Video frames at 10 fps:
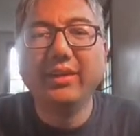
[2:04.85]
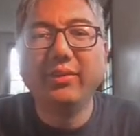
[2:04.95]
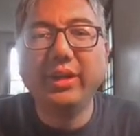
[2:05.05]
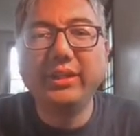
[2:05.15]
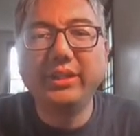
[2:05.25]

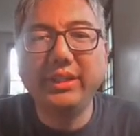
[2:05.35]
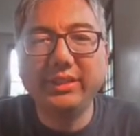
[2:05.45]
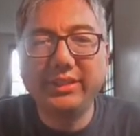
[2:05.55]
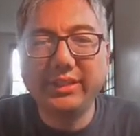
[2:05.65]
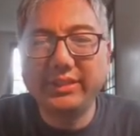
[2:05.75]
which
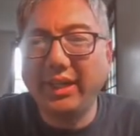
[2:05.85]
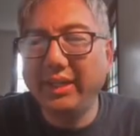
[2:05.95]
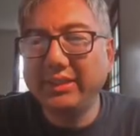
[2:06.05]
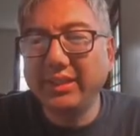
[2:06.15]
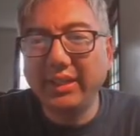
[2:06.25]
is this
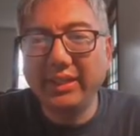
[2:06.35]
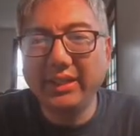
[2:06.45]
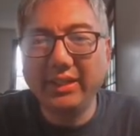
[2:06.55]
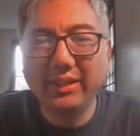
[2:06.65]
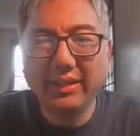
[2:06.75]

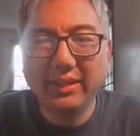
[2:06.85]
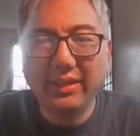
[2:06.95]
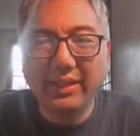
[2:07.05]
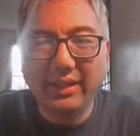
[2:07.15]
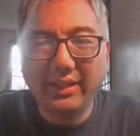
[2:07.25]
isolated
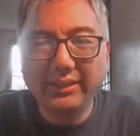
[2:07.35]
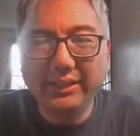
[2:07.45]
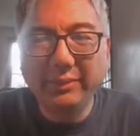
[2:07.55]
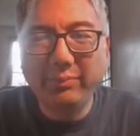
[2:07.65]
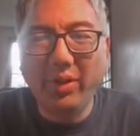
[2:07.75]

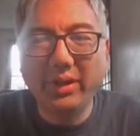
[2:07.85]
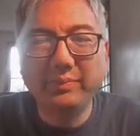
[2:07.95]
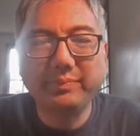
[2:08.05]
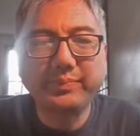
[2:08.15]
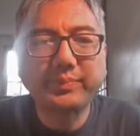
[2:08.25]
d pawn.